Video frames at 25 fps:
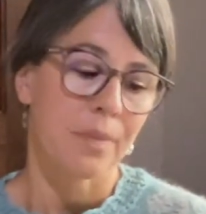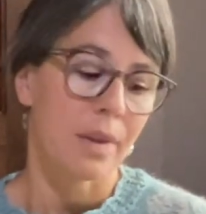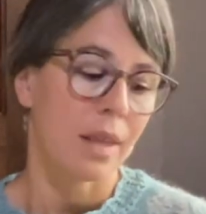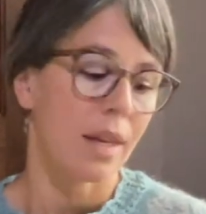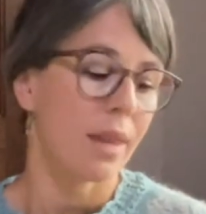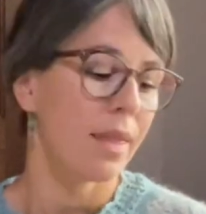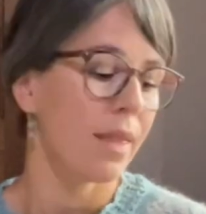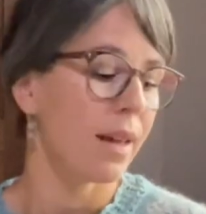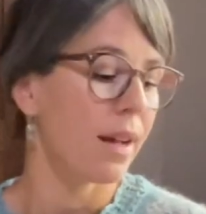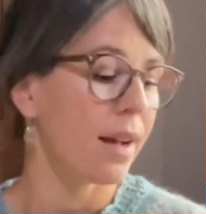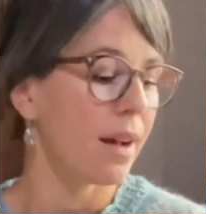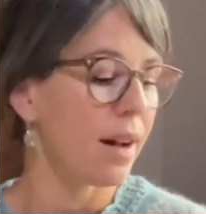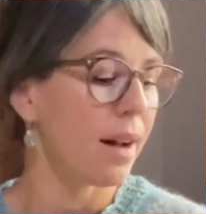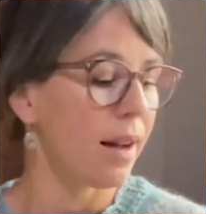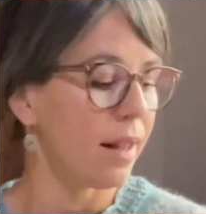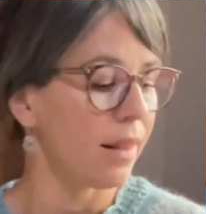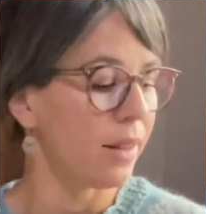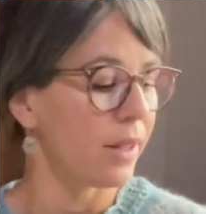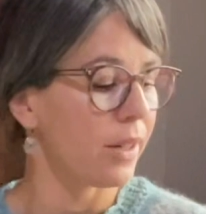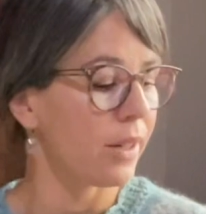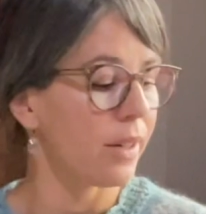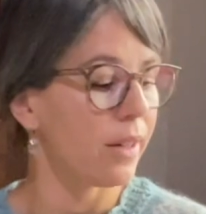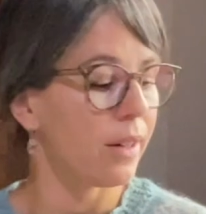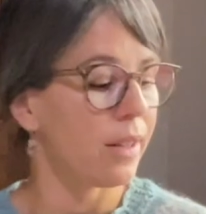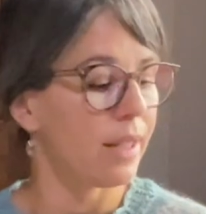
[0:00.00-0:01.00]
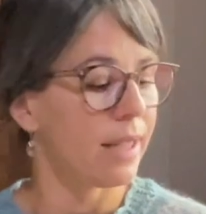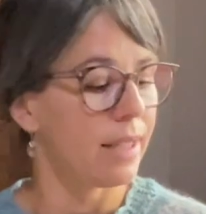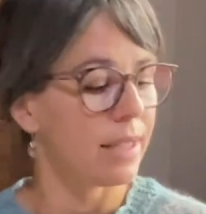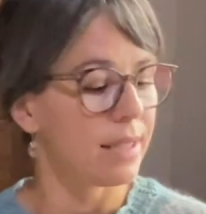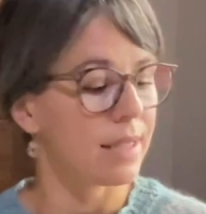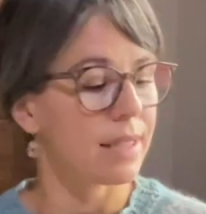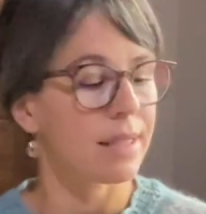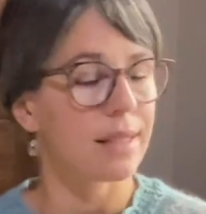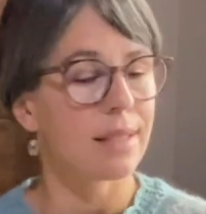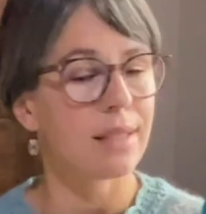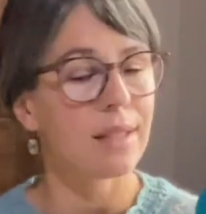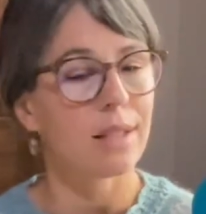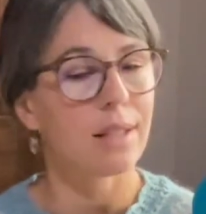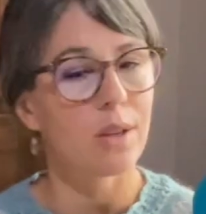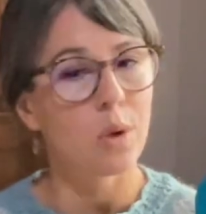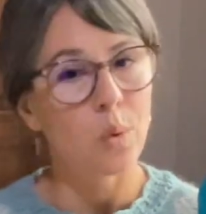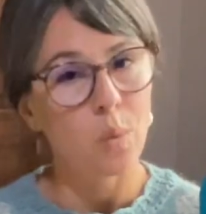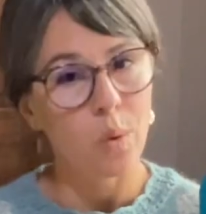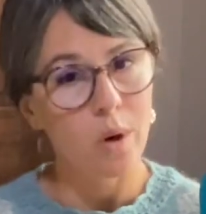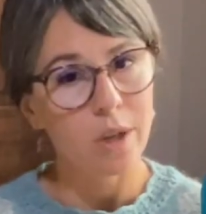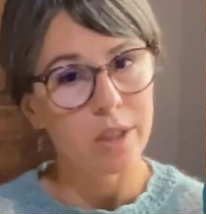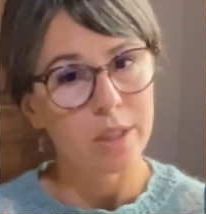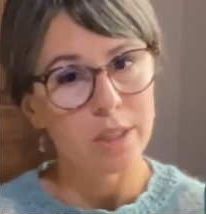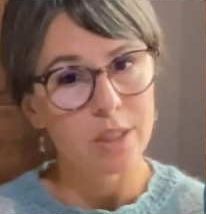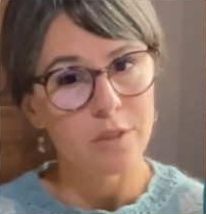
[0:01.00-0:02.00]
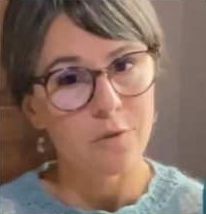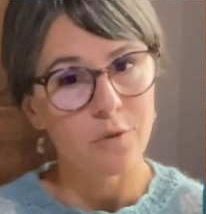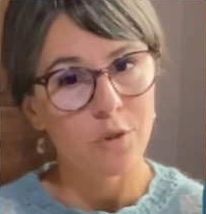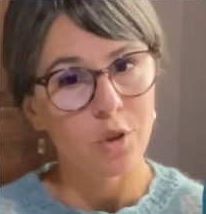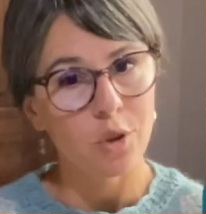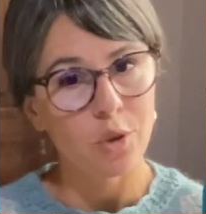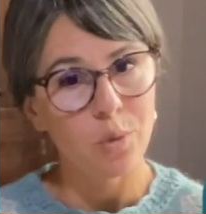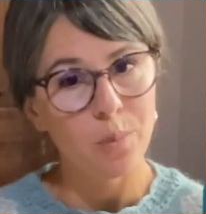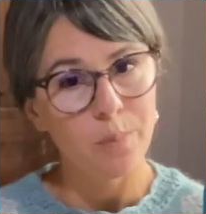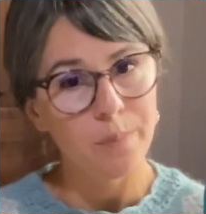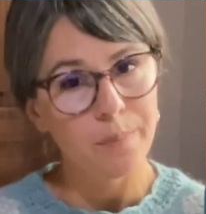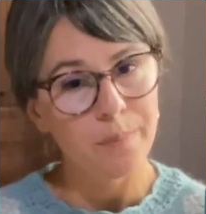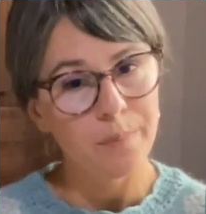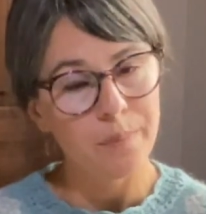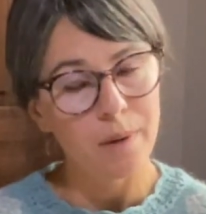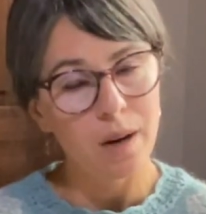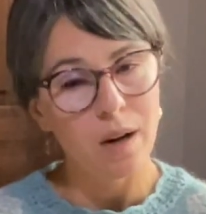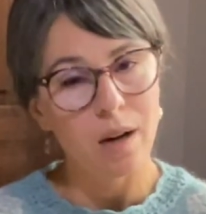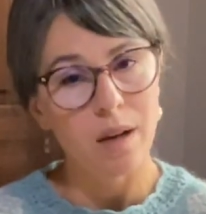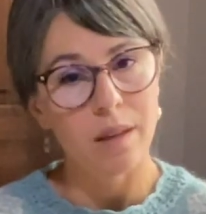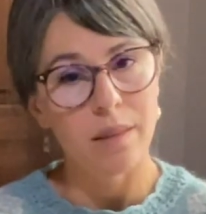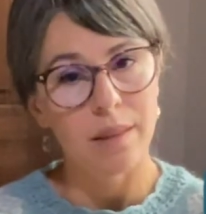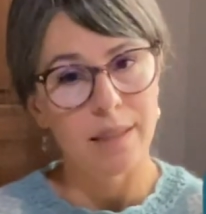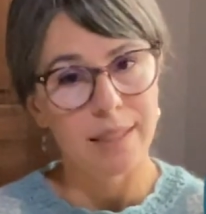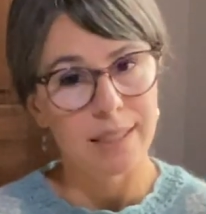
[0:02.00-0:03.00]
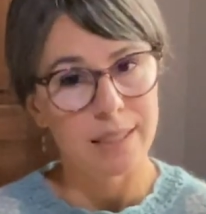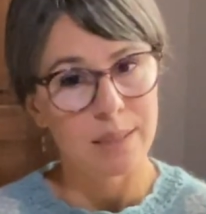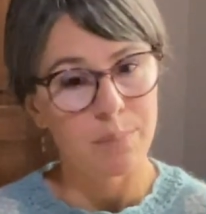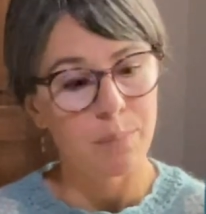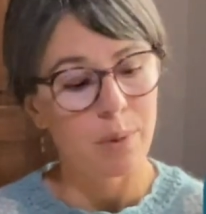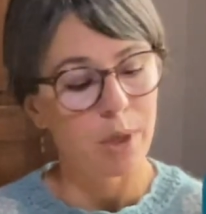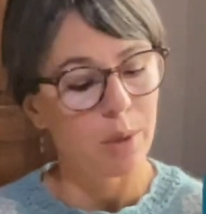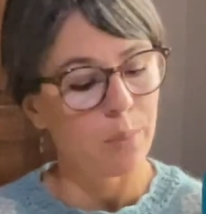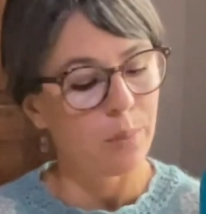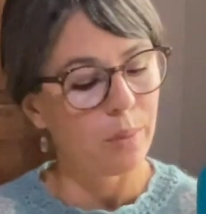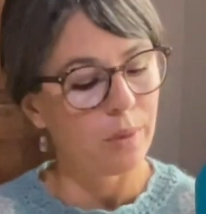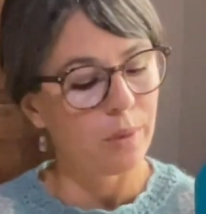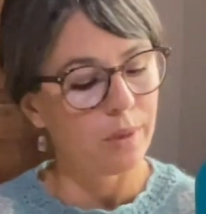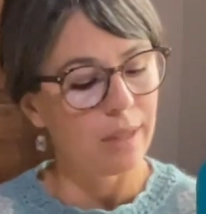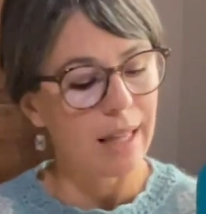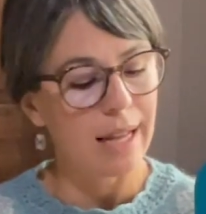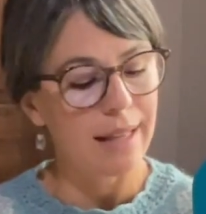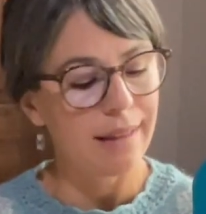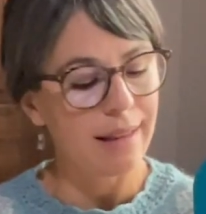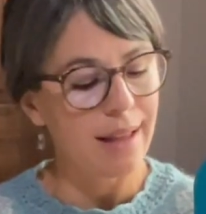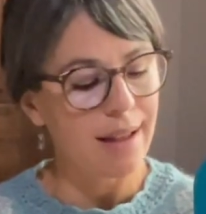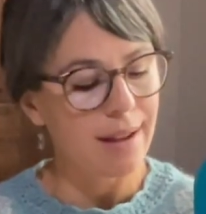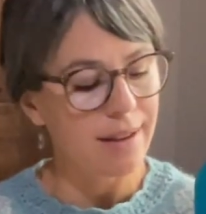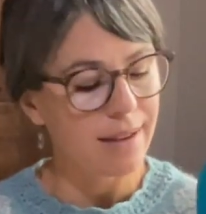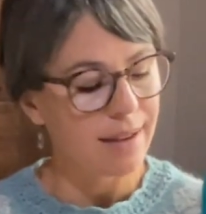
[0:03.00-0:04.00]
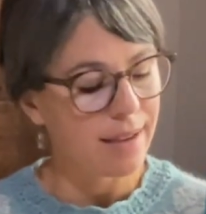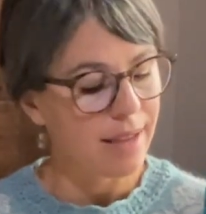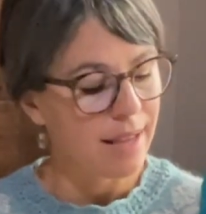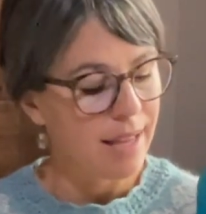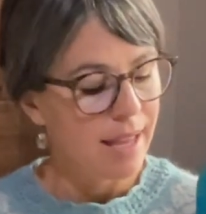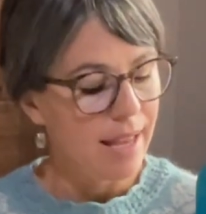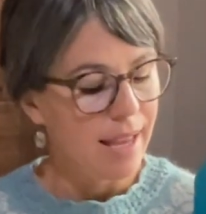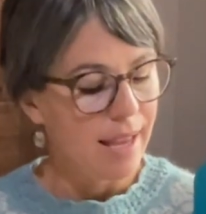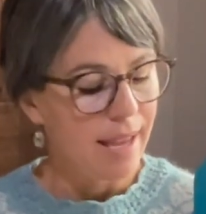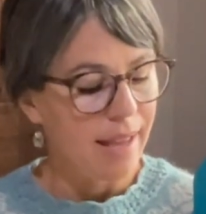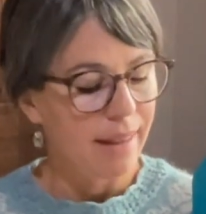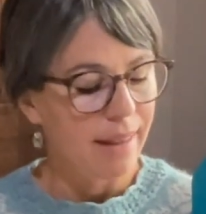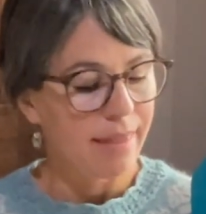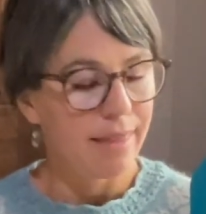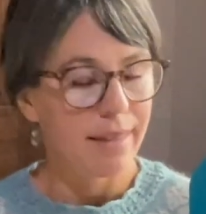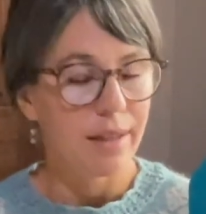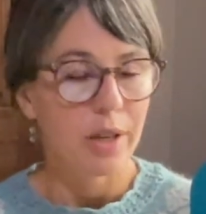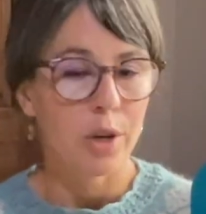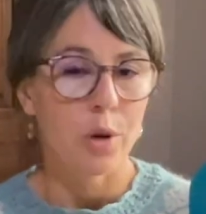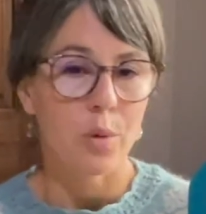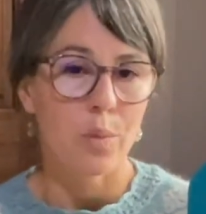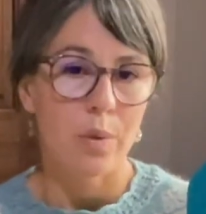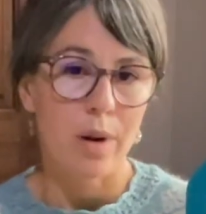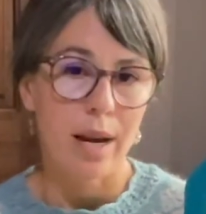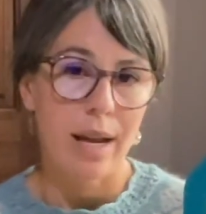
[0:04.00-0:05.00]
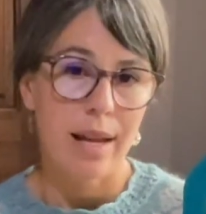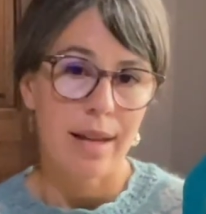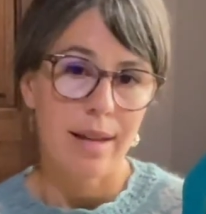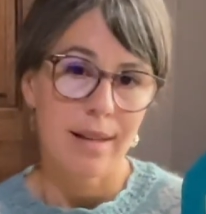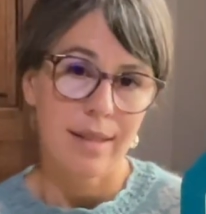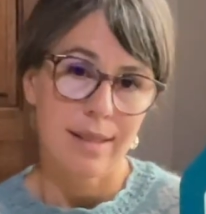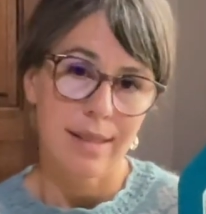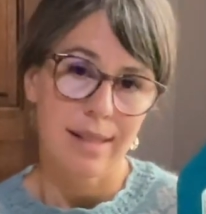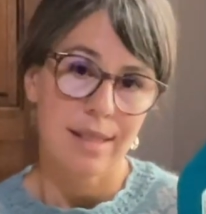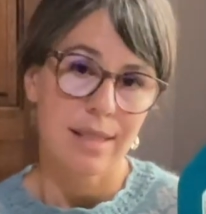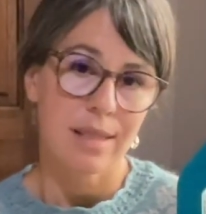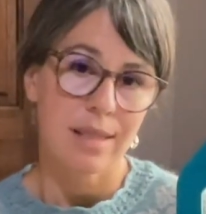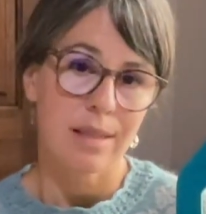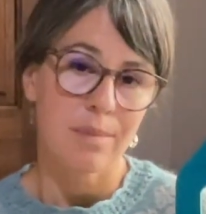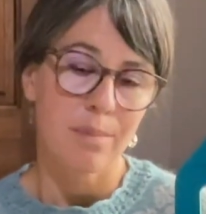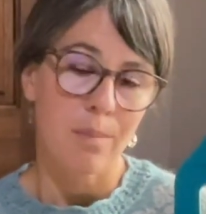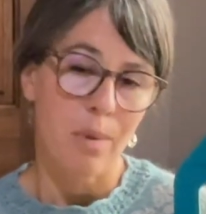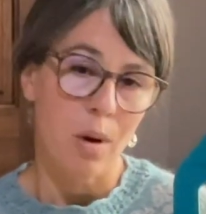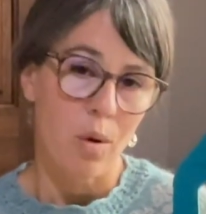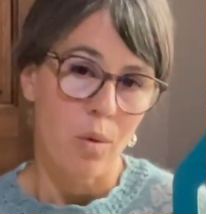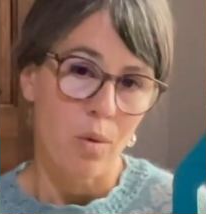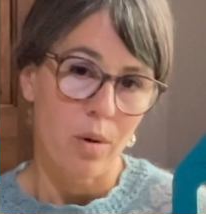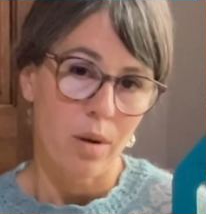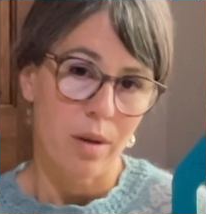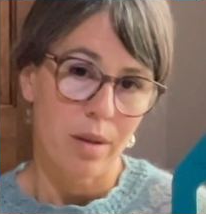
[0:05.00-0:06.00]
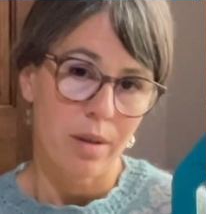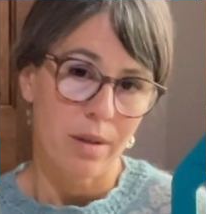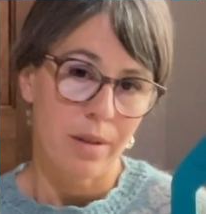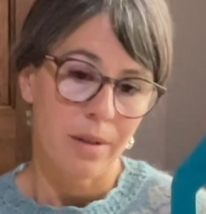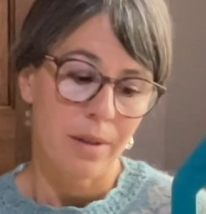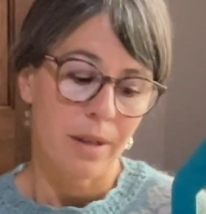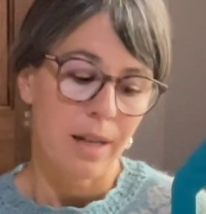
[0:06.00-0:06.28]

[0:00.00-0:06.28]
The color is Quartz Fume on this purple lilac, and the gray is Smoke.